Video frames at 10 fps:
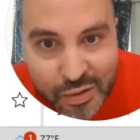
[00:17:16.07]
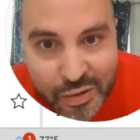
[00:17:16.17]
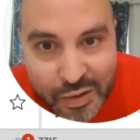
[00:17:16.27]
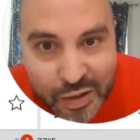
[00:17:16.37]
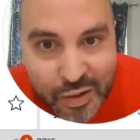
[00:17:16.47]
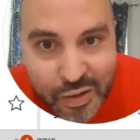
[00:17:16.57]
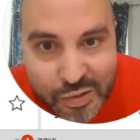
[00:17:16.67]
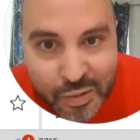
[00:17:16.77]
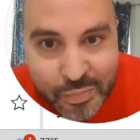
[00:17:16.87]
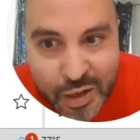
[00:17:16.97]
here. So
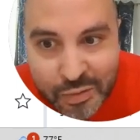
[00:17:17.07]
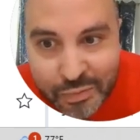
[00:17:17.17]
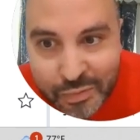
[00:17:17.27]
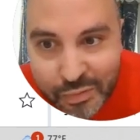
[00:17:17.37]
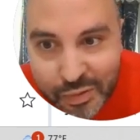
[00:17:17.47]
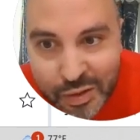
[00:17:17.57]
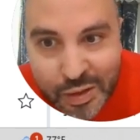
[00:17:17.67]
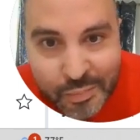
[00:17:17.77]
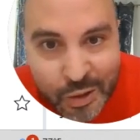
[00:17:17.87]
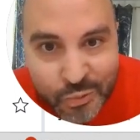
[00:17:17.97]
I'm kind of
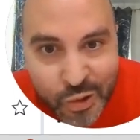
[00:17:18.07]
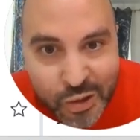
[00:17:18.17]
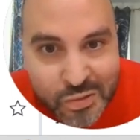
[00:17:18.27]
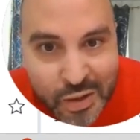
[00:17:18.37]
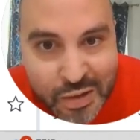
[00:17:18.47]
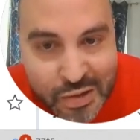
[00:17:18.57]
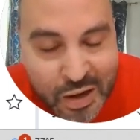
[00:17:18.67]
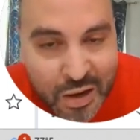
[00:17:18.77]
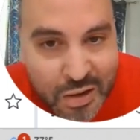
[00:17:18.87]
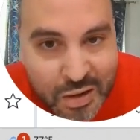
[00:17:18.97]
eating my words right
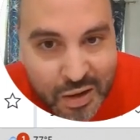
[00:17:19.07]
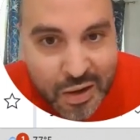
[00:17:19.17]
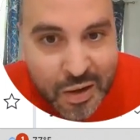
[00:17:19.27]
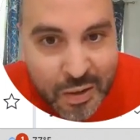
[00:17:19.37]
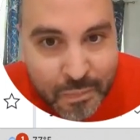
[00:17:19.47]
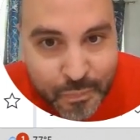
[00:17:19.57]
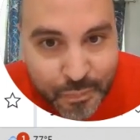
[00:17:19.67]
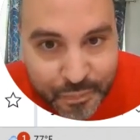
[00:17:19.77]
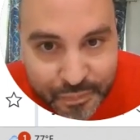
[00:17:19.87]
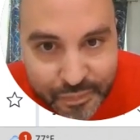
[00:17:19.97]
there.
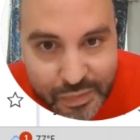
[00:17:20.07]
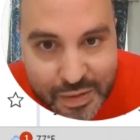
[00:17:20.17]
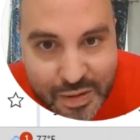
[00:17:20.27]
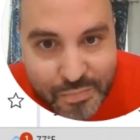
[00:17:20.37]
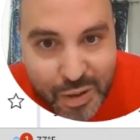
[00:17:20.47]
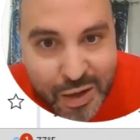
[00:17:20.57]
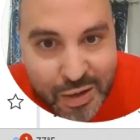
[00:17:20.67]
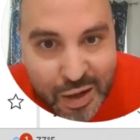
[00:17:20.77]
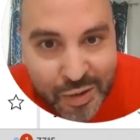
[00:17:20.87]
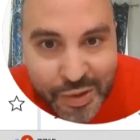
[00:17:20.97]
But
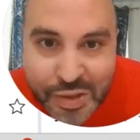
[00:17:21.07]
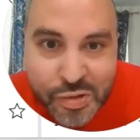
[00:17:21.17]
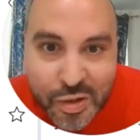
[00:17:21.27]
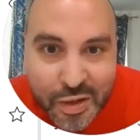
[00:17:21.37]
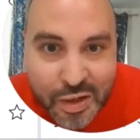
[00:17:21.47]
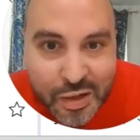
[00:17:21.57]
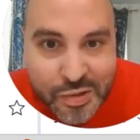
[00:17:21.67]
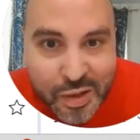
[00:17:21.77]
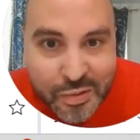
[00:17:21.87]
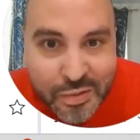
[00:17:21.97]
let's look here.
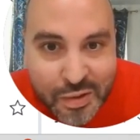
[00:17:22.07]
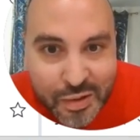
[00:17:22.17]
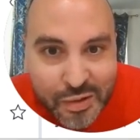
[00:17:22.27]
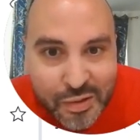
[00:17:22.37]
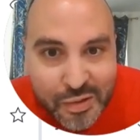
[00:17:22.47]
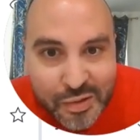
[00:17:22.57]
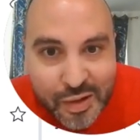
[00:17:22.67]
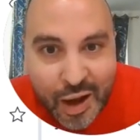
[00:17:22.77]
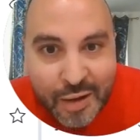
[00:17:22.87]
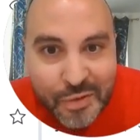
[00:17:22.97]
So
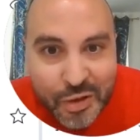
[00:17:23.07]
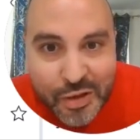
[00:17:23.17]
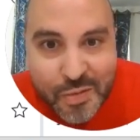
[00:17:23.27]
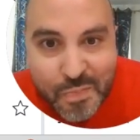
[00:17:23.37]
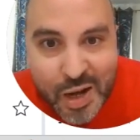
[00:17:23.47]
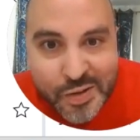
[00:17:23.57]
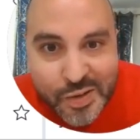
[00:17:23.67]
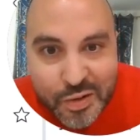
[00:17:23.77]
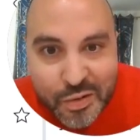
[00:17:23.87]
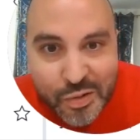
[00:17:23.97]
after you get the buy
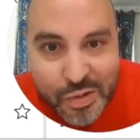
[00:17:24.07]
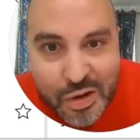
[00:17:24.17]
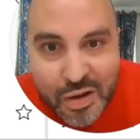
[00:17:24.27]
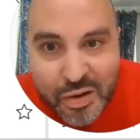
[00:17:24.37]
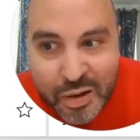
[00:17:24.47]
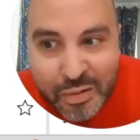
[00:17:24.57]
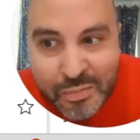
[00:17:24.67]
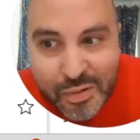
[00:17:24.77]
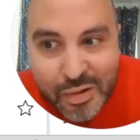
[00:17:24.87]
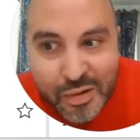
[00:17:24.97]
signal,
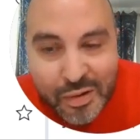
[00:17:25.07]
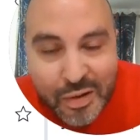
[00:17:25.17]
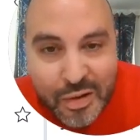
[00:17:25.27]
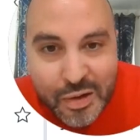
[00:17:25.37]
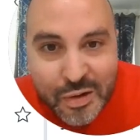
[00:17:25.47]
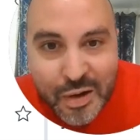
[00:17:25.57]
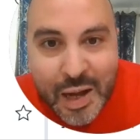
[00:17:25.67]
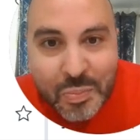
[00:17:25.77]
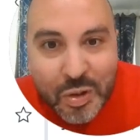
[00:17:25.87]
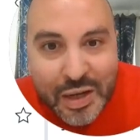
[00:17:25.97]
you're
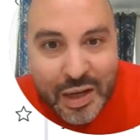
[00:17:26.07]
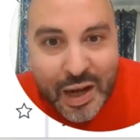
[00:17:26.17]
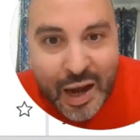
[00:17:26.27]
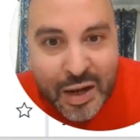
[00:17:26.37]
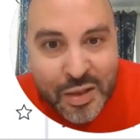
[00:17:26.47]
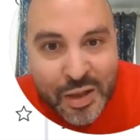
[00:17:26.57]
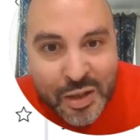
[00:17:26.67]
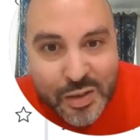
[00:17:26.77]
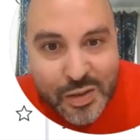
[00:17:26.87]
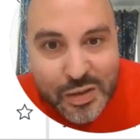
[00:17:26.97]
able to get out of
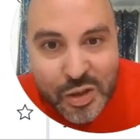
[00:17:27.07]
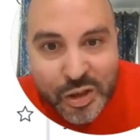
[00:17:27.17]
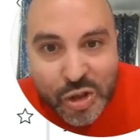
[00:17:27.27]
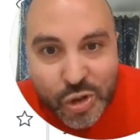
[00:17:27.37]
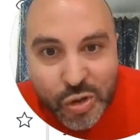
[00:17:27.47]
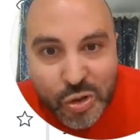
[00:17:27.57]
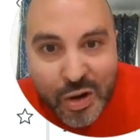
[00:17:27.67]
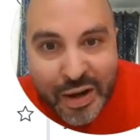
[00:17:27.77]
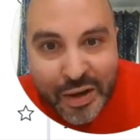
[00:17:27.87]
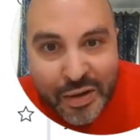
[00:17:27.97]
this
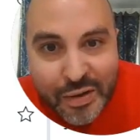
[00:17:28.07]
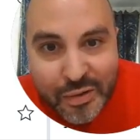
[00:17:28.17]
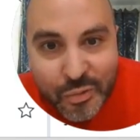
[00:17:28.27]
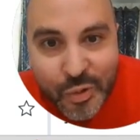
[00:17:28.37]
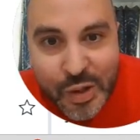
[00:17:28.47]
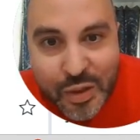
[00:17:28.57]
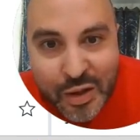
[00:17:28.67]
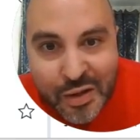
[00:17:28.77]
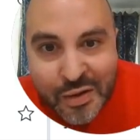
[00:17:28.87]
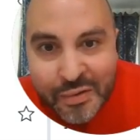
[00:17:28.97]
trade
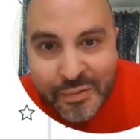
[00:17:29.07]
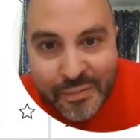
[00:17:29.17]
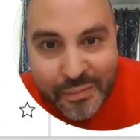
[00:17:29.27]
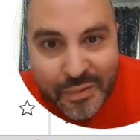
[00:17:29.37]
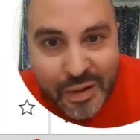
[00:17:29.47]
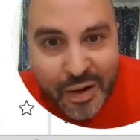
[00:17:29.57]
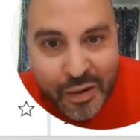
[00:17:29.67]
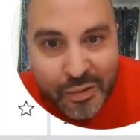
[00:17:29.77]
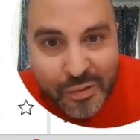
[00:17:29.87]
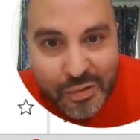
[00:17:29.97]
within,
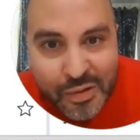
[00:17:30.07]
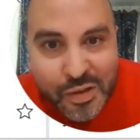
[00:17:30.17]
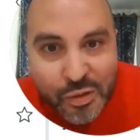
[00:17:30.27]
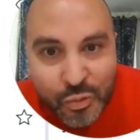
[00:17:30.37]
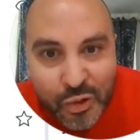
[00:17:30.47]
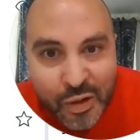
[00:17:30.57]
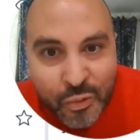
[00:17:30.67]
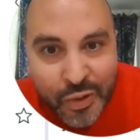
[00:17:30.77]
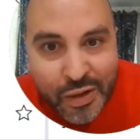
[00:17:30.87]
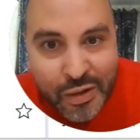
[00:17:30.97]
this is what, a
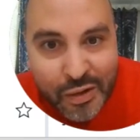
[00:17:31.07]
week,